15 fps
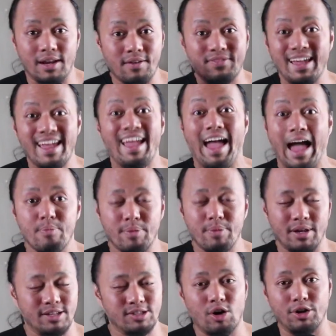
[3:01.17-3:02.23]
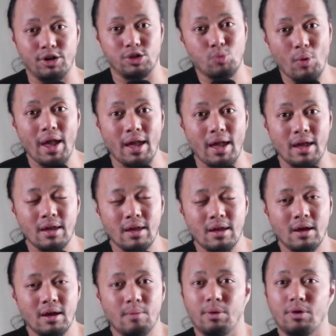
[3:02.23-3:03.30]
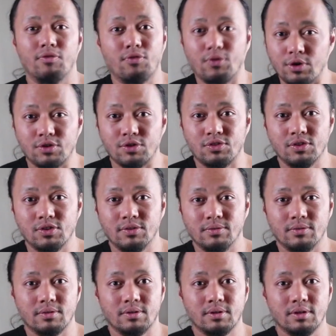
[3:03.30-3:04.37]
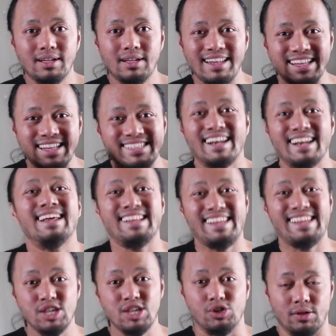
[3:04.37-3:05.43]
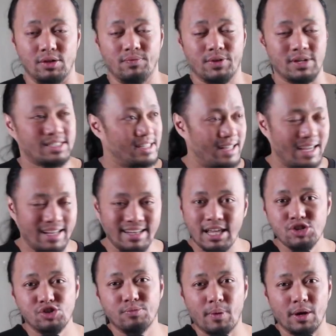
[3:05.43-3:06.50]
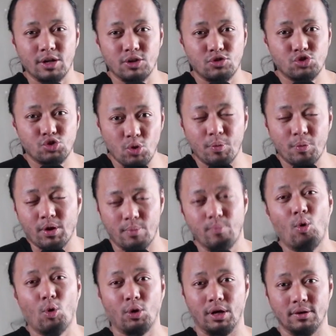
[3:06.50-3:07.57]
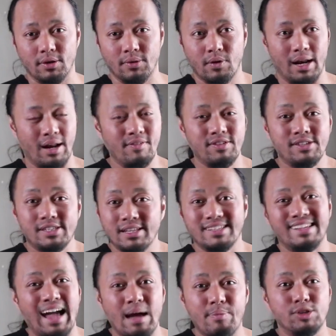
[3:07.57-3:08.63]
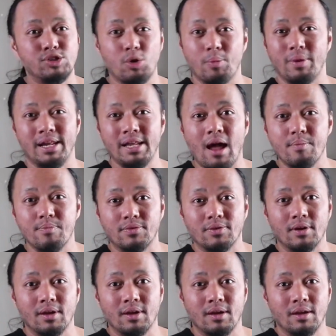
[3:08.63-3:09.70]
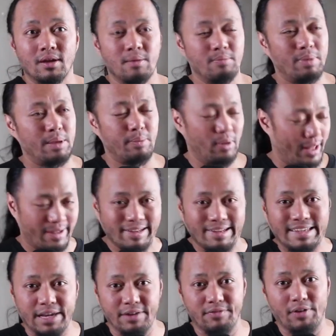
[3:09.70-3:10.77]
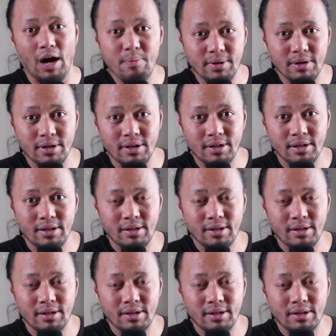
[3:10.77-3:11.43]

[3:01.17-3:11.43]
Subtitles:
that if they happen, it's on its way. But first, let's set an intention, because the intention part is super important. And I've seen this happen so many times. People give up,